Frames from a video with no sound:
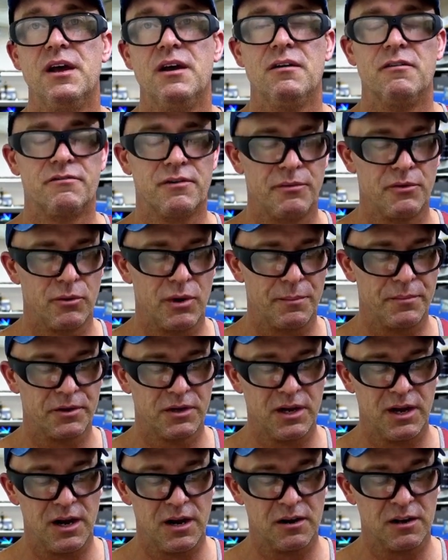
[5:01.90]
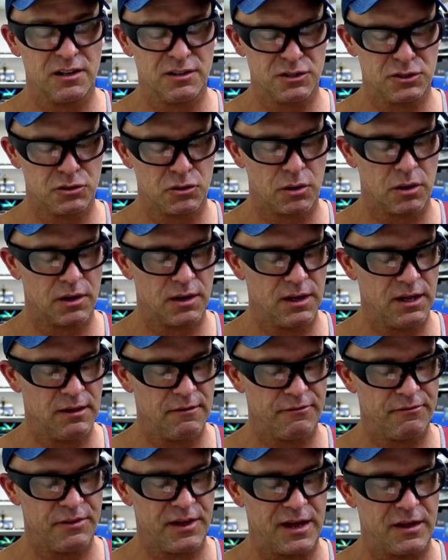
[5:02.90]
from the Replica Airgun store
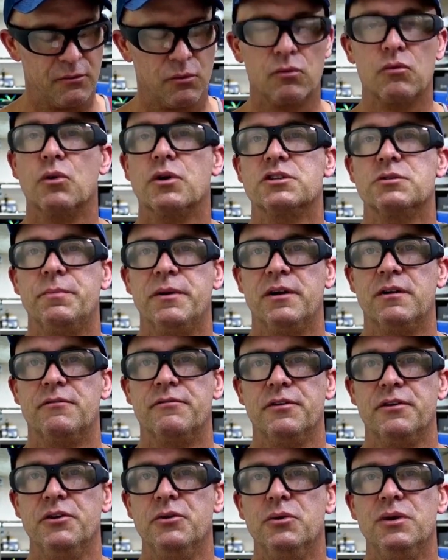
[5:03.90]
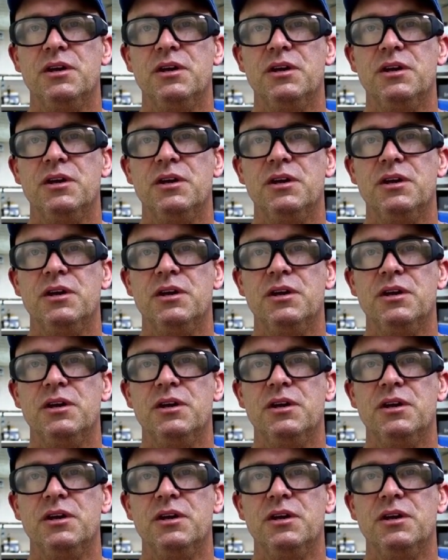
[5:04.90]
if that works better for you.